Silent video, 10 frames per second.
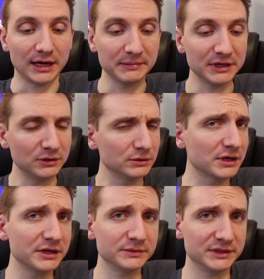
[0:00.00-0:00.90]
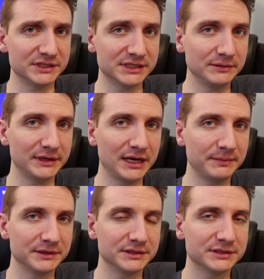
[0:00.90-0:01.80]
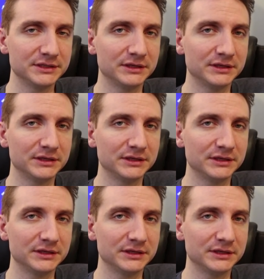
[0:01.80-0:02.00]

I'm gonna hold on to it and see what happens.